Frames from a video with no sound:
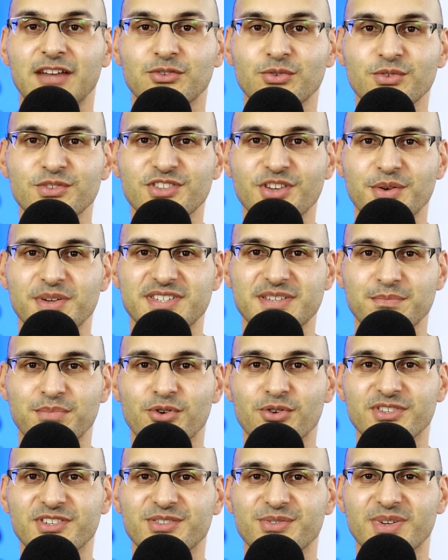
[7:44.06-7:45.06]
And also, it's
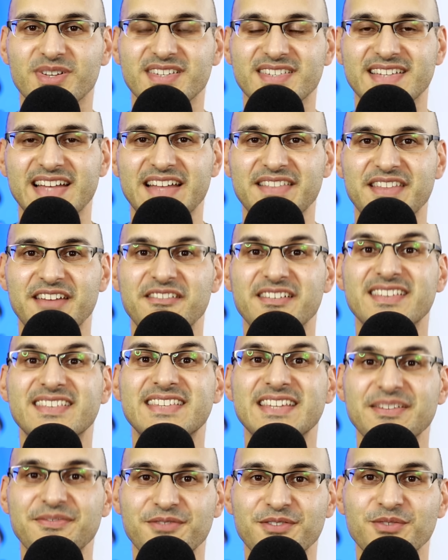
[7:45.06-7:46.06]
important to understand there are
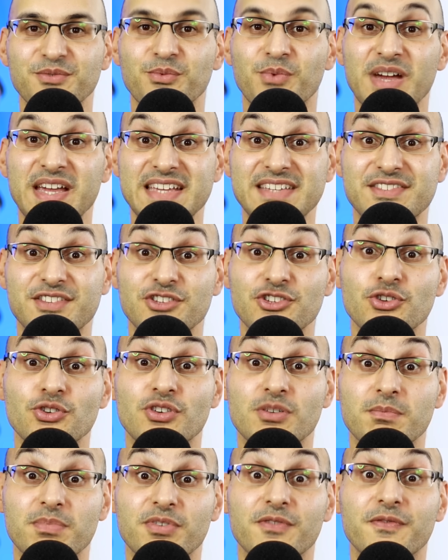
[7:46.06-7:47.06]
different ways that you
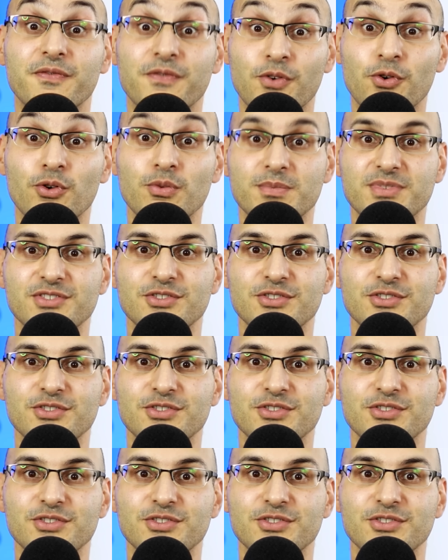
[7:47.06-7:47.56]
can perform